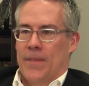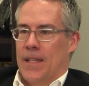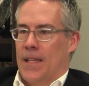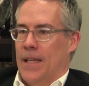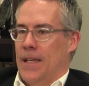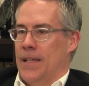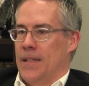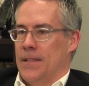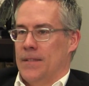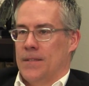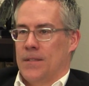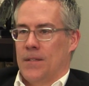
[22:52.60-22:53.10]

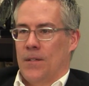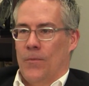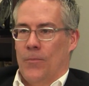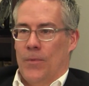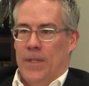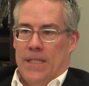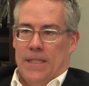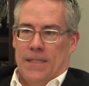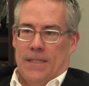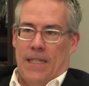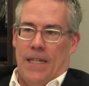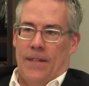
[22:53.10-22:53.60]
and so
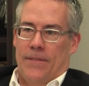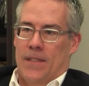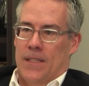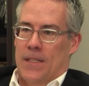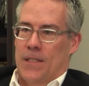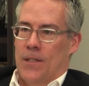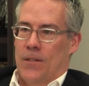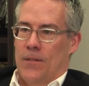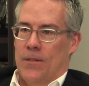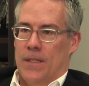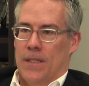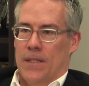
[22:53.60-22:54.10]
we just have to
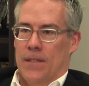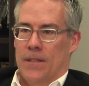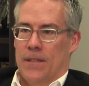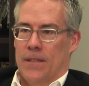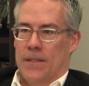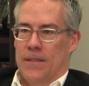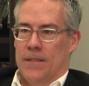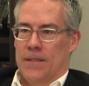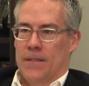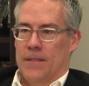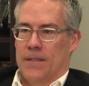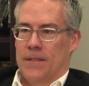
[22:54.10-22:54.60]
go there
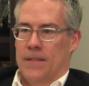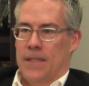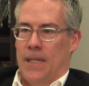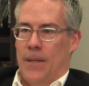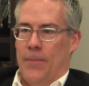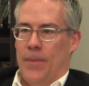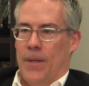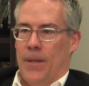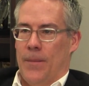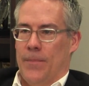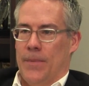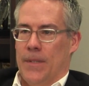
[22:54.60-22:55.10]
and
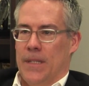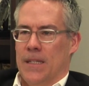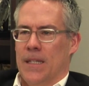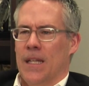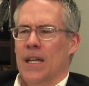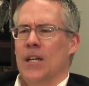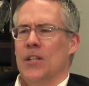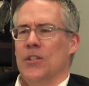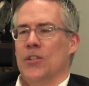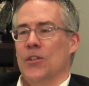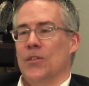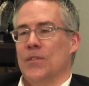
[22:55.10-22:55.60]
step up. And
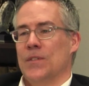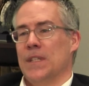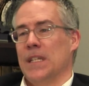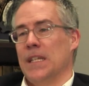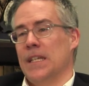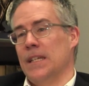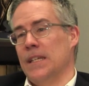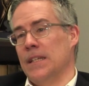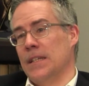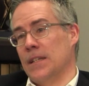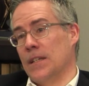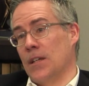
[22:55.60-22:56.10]
do you
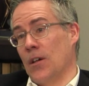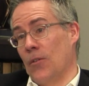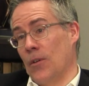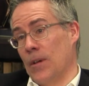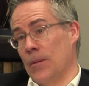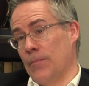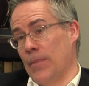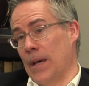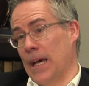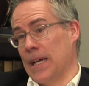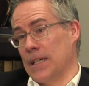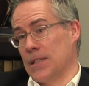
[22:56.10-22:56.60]
see
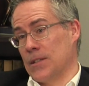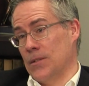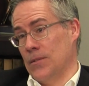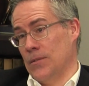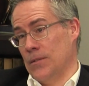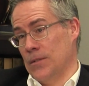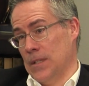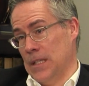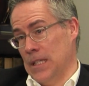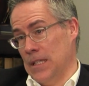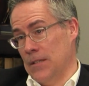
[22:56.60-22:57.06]
going back to an